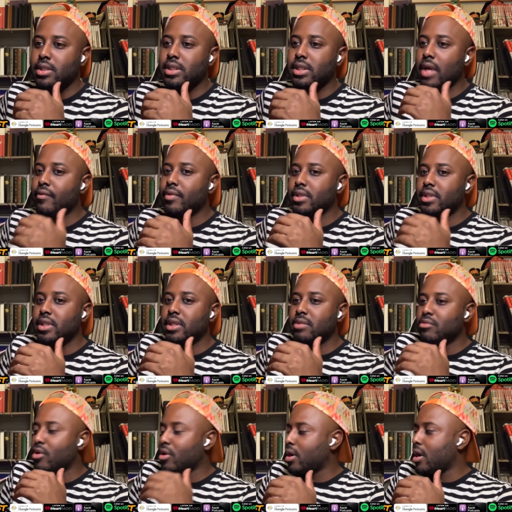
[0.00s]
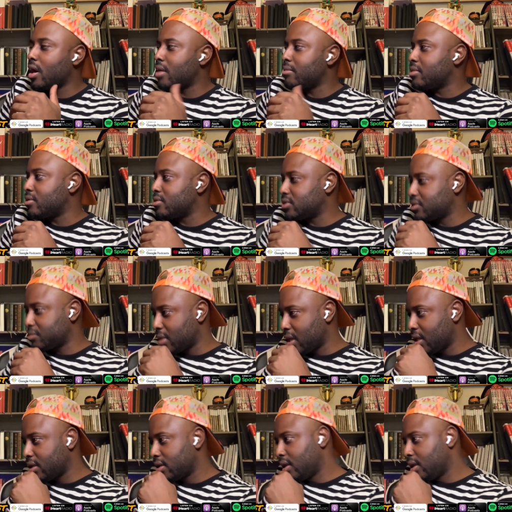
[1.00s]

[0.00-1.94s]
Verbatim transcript: 17 more combos, man.